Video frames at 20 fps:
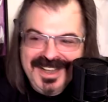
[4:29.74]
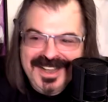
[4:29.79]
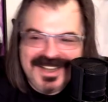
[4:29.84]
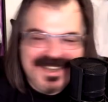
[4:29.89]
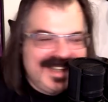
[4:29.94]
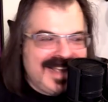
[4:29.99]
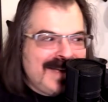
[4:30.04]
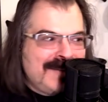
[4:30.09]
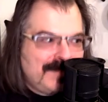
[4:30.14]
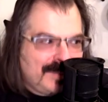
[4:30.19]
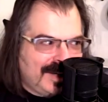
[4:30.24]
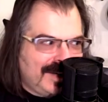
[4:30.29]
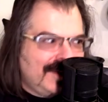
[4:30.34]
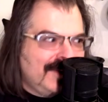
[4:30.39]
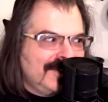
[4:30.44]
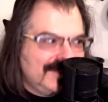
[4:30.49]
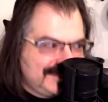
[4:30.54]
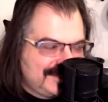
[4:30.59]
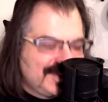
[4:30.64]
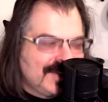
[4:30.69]
Yeah,
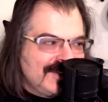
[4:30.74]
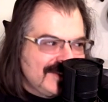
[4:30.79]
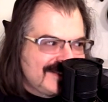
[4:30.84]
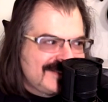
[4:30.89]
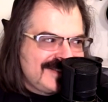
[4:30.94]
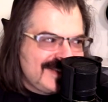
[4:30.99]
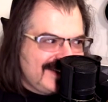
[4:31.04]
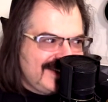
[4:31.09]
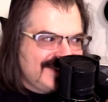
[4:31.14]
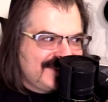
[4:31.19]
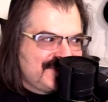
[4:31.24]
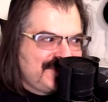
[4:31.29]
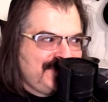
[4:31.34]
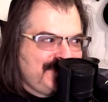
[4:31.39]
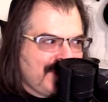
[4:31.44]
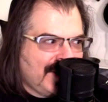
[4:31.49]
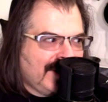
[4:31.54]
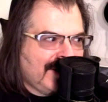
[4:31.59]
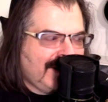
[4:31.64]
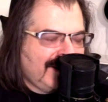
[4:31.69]
bro, dark tits,
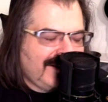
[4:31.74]
duh.